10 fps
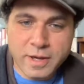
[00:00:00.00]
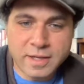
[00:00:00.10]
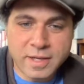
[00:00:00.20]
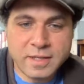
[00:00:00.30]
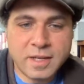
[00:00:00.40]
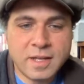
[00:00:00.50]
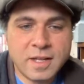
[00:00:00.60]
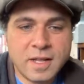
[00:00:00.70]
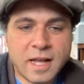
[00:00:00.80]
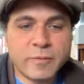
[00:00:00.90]
it.
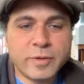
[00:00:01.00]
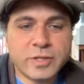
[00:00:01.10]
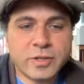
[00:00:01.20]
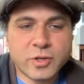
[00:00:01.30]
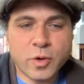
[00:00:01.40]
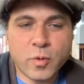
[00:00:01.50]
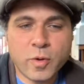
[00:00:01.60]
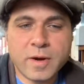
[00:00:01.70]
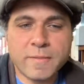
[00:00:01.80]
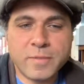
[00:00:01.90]
I wish the show
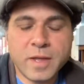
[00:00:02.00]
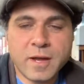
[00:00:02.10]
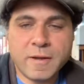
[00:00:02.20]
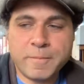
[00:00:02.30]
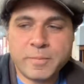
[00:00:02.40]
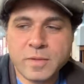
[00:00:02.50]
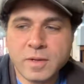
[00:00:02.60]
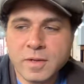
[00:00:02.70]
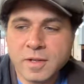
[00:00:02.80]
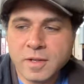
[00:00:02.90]
were
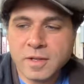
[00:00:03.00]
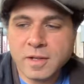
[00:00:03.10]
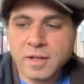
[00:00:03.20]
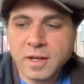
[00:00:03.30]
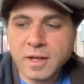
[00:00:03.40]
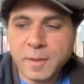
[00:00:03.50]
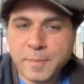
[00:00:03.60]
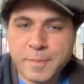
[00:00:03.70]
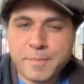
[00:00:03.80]
a